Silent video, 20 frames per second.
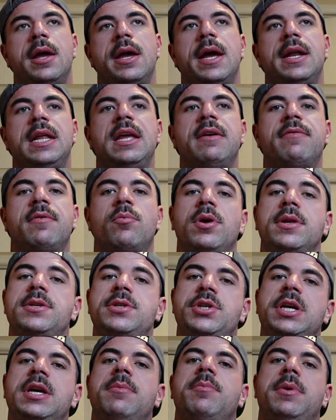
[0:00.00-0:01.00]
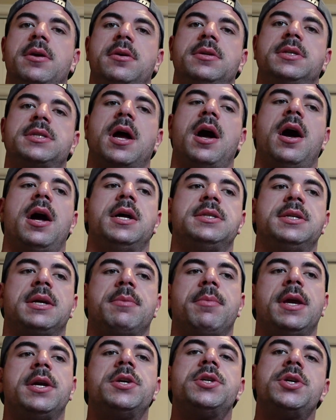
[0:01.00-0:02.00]
And even with cheat meals, guys,
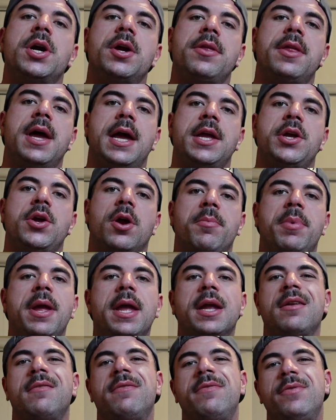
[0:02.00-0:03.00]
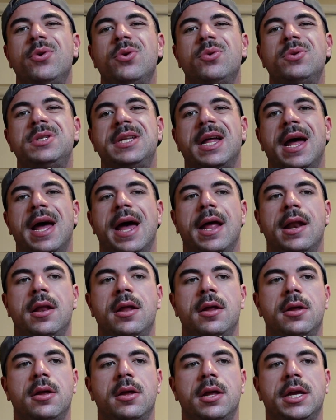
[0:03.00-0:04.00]
like make sure that you're picking foods that,
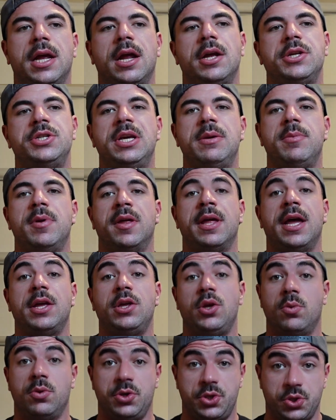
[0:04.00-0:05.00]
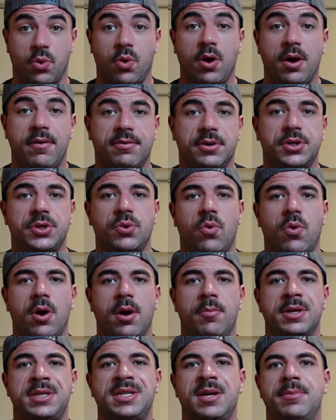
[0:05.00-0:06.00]
a cheat meal that you enjoy for
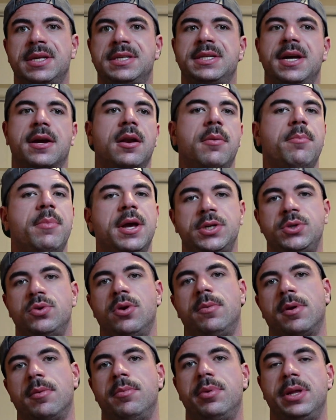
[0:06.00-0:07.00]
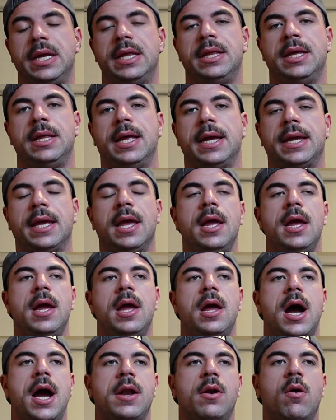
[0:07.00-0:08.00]
sure, but something that's not going to mess you up completely. Like
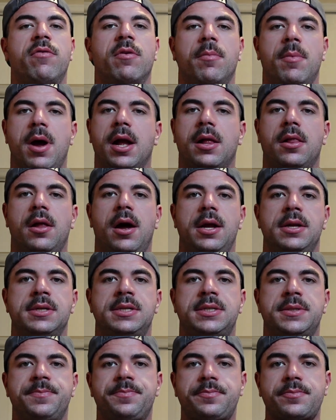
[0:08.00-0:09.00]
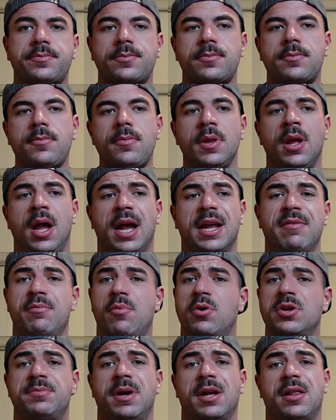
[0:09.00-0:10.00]
I know for my clients, I give
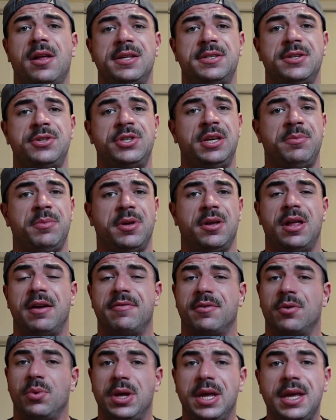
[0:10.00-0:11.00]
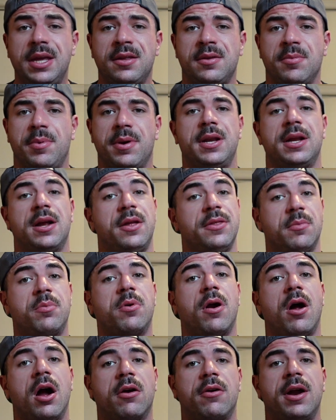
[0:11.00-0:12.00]
most of my clients a cheat meal every week, depending on their
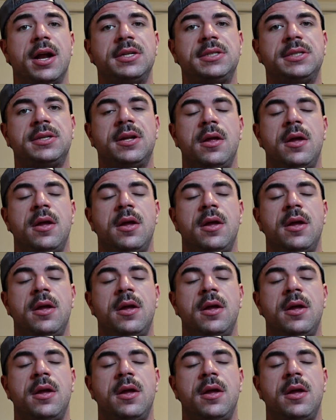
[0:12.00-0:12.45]
progress